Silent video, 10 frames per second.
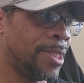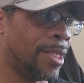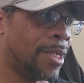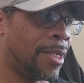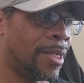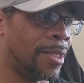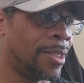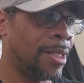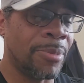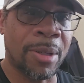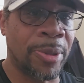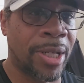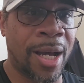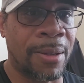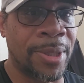Uh, hit me up in the
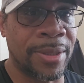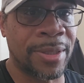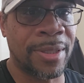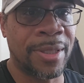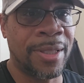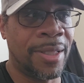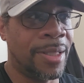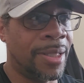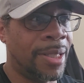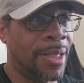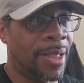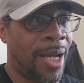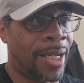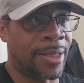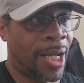comments.
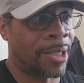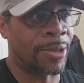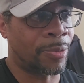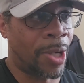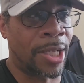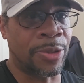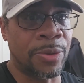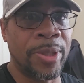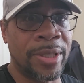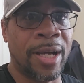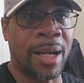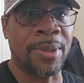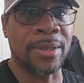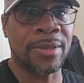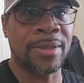I, I, I do read the
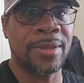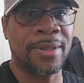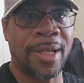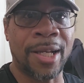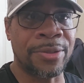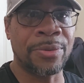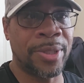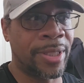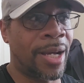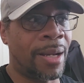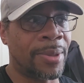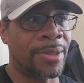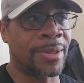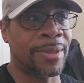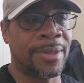comments. I do read the
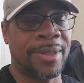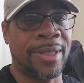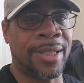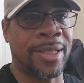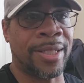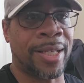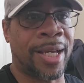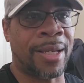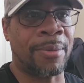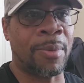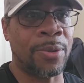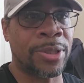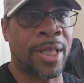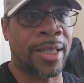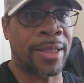comments and I
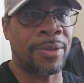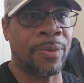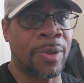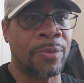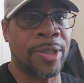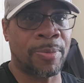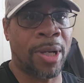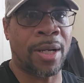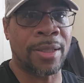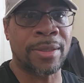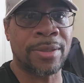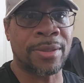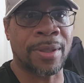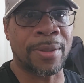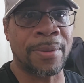most likely will respond.
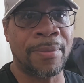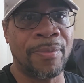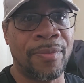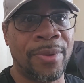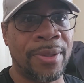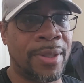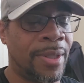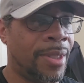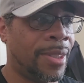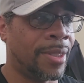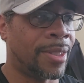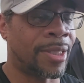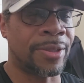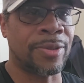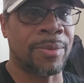So
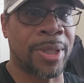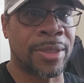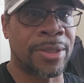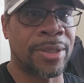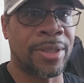thank you so much.